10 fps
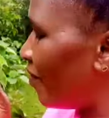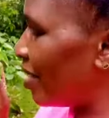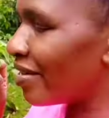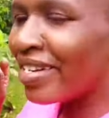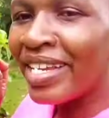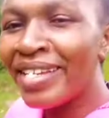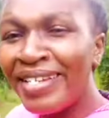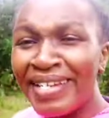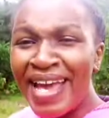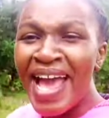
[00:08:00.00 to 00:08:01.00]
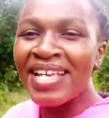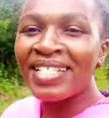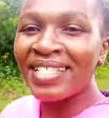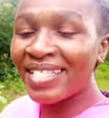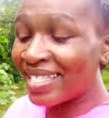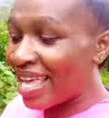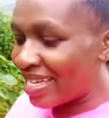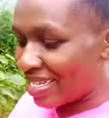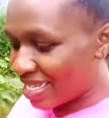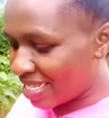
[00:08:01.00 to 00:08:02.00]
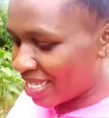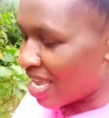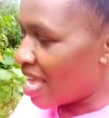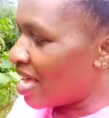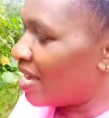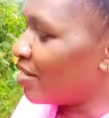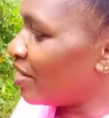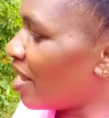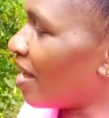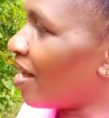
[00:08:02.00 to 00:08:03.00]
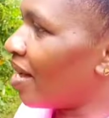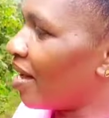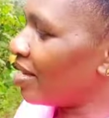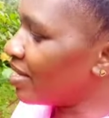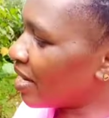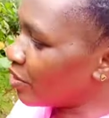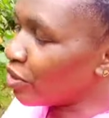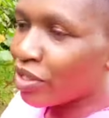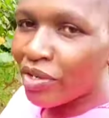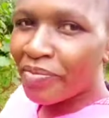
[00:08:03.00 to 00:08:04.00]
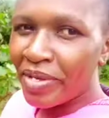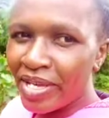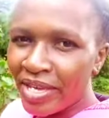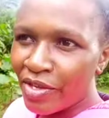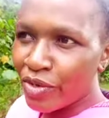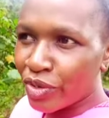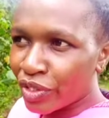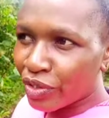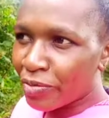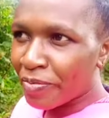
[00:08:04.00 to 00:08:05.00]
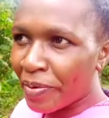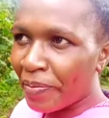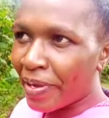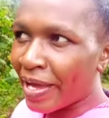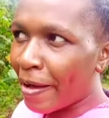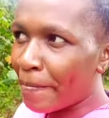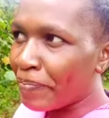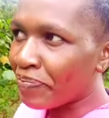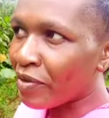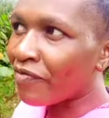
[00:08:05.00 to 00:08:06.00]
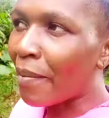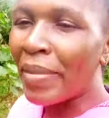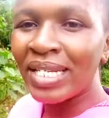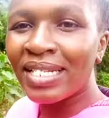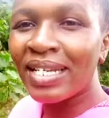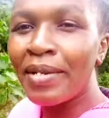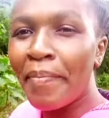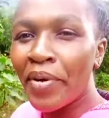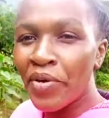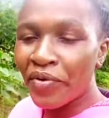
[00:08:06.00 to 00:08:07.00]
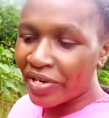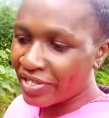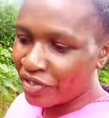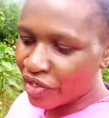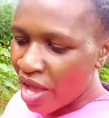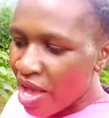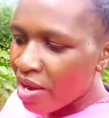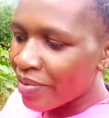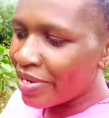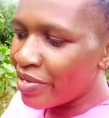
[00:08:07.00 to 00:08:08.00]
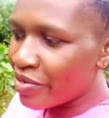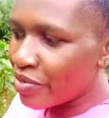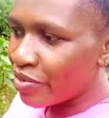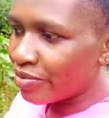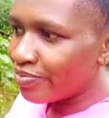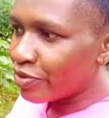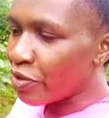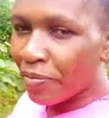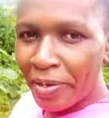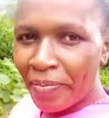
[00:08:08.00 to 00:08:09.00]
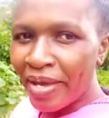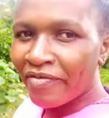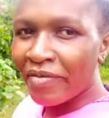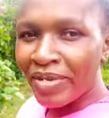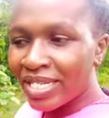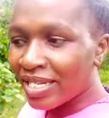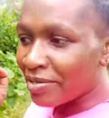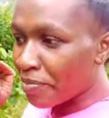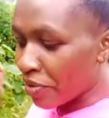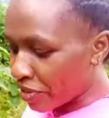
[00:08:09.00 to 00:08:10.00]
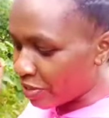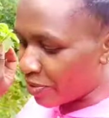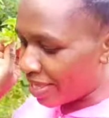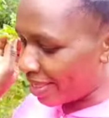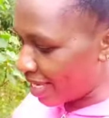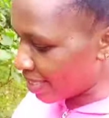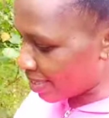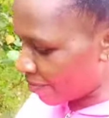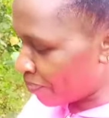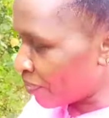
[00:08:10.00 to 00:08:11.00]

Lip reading: very nice scent. It can also be used to prepare fermented porridge. When you prepare fermented porridge with this,